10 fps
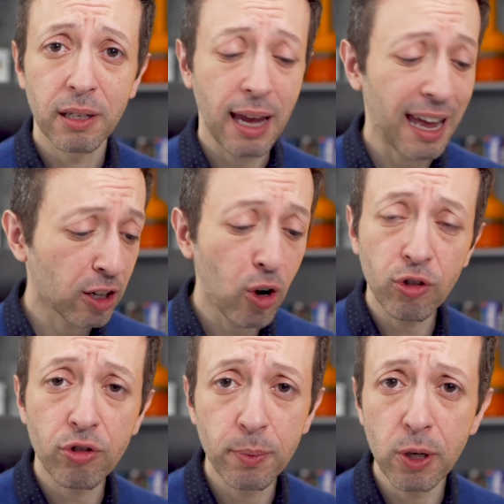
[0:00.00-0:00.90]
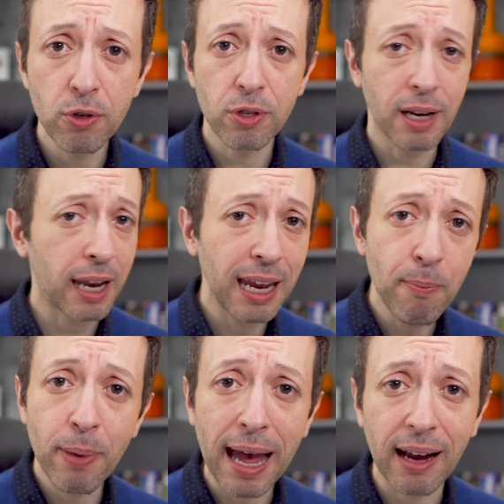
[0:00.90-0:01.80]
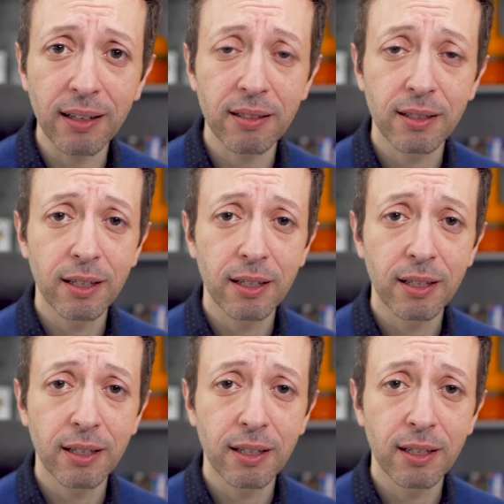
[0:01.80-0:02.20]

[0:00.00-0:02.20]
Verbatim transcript: and contribution and impact